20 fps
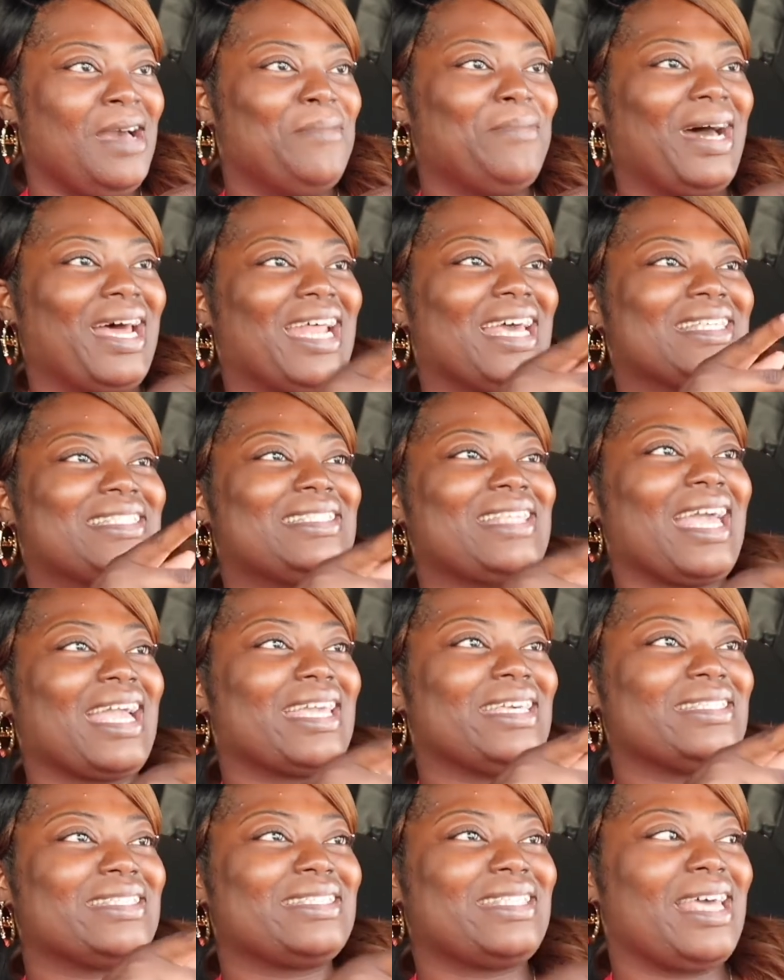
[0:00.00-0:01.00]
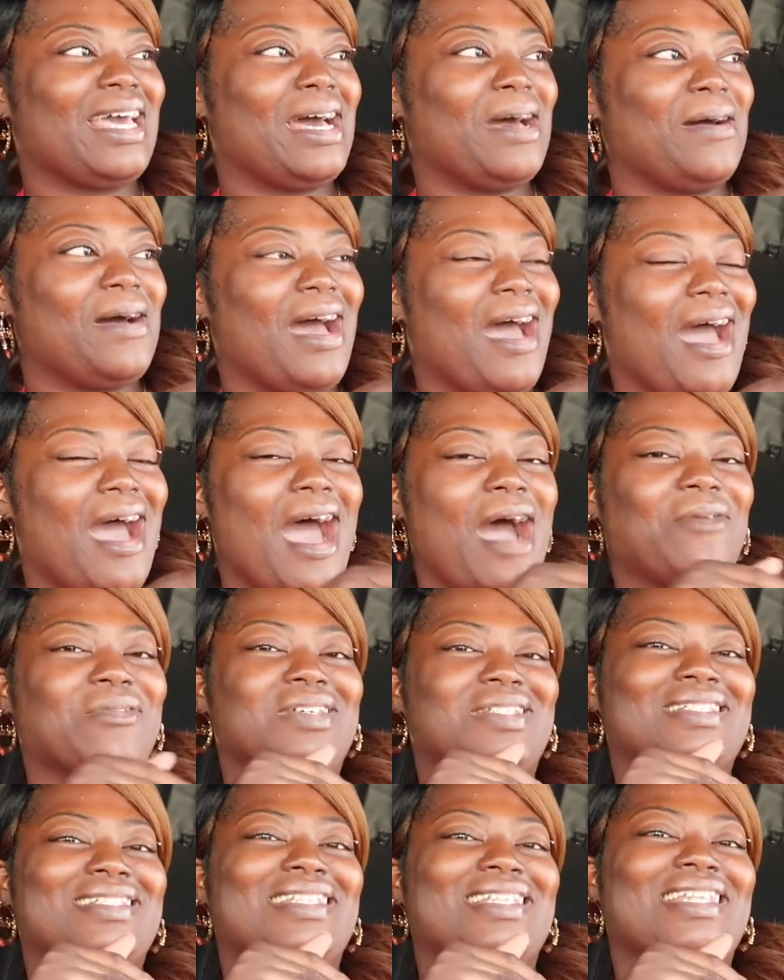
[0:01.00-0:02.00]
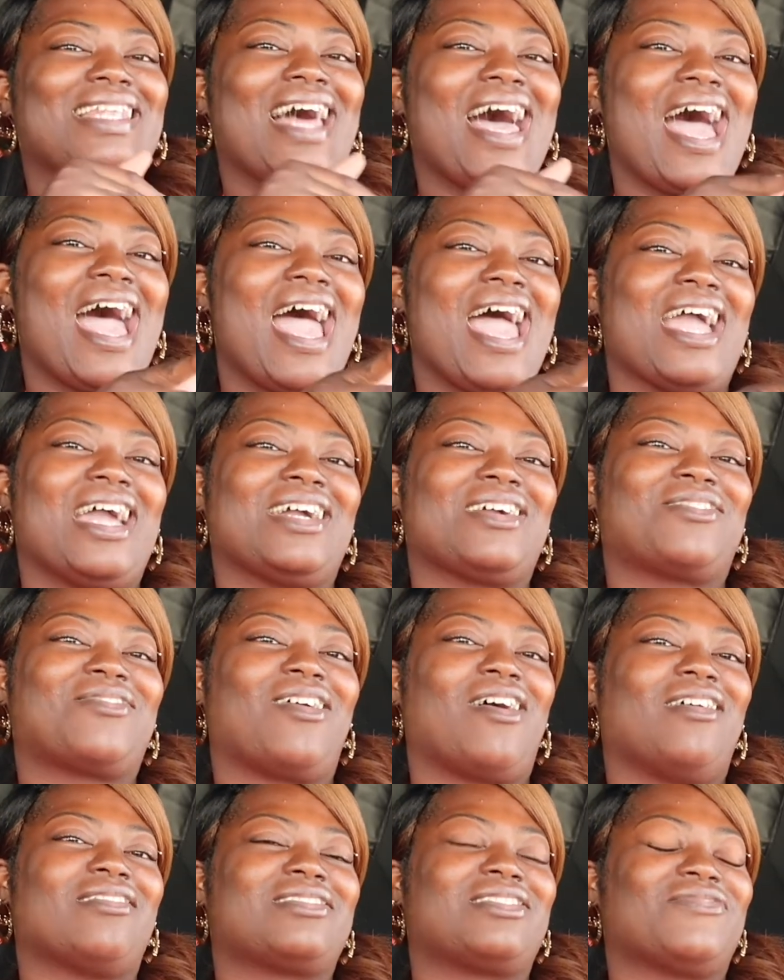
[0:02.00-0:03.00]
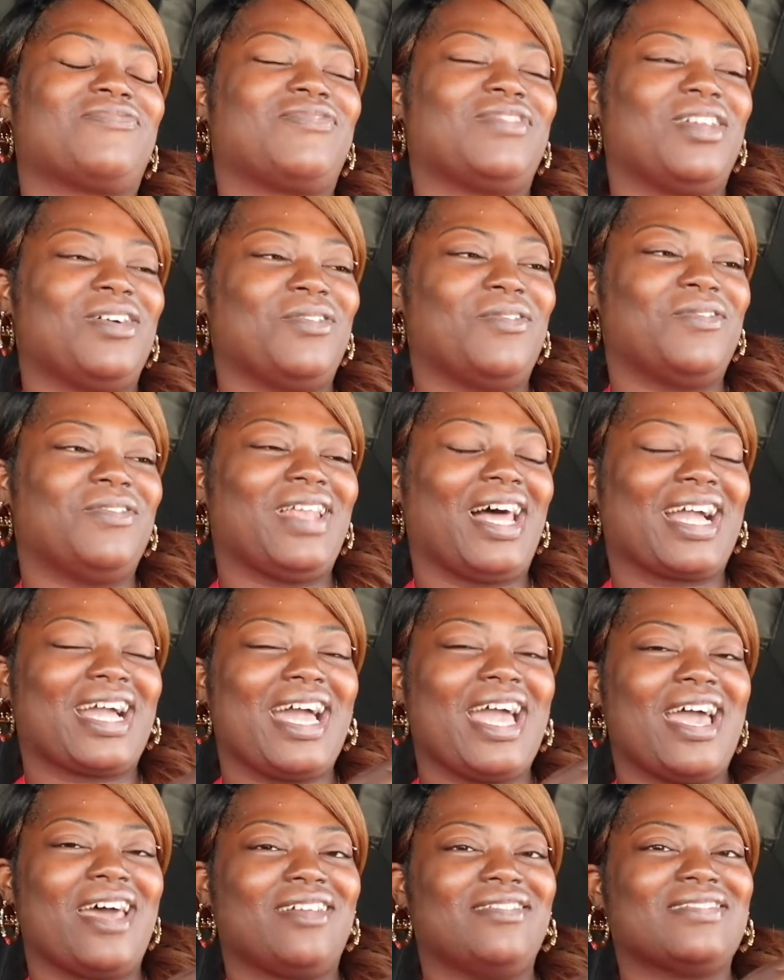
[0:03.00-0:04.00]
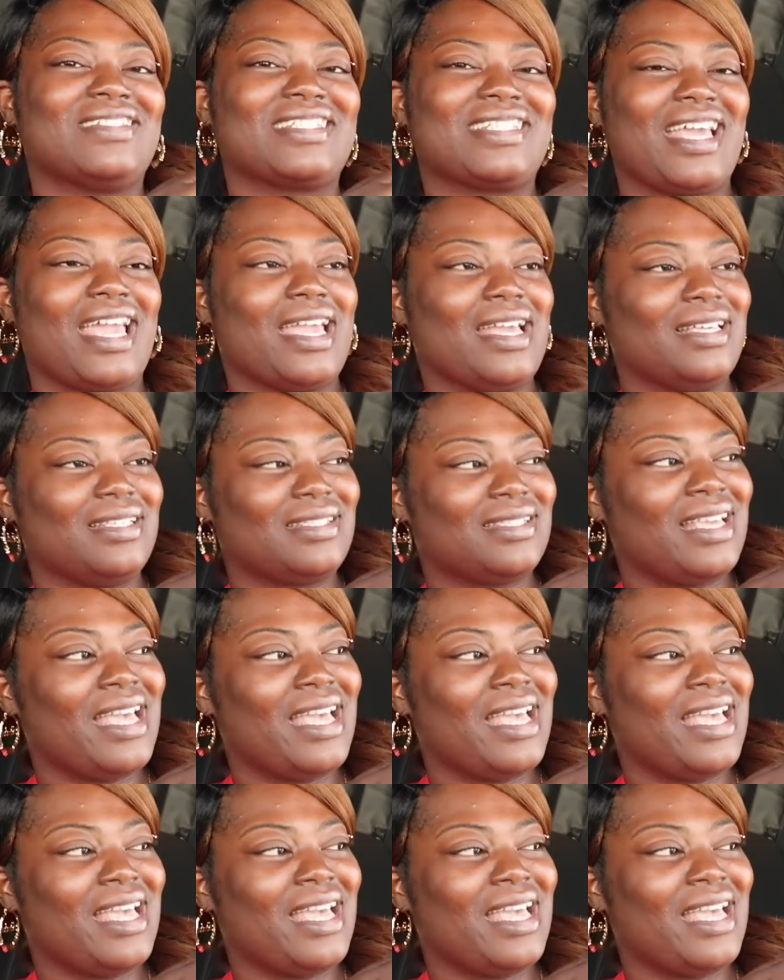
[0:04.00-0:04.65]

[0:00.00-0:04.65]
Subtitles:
By that second step, I was sliding across the floor like I had on skates.